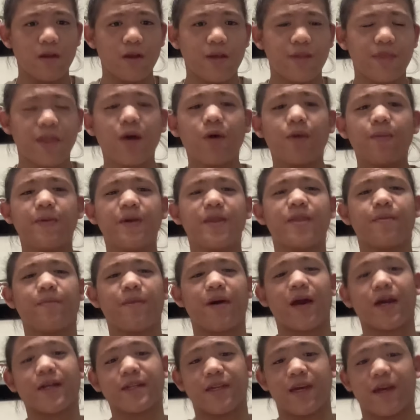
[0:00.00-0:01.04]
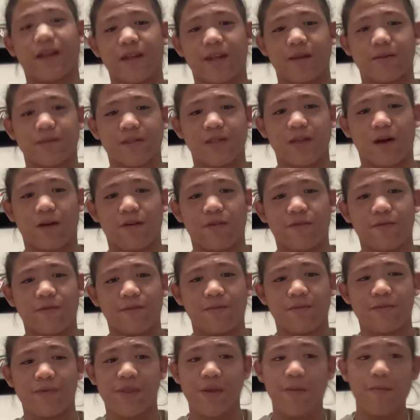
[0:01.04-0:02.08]
That would be the Mac Daddy himself,
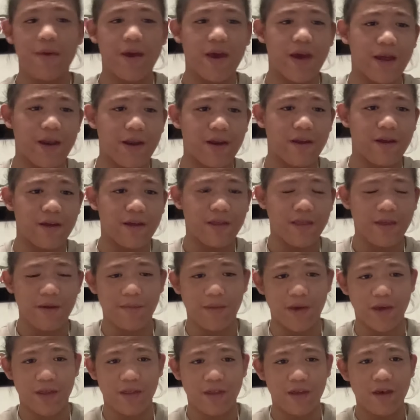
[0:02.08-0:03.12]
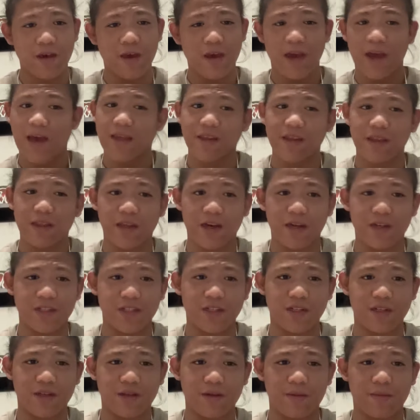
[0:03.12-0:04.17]
the man, the myth, and the
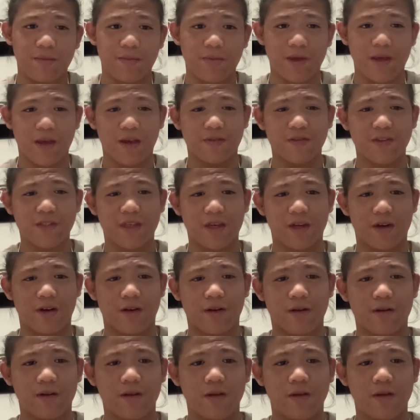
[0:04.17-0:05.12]
legend B.F. Skinner.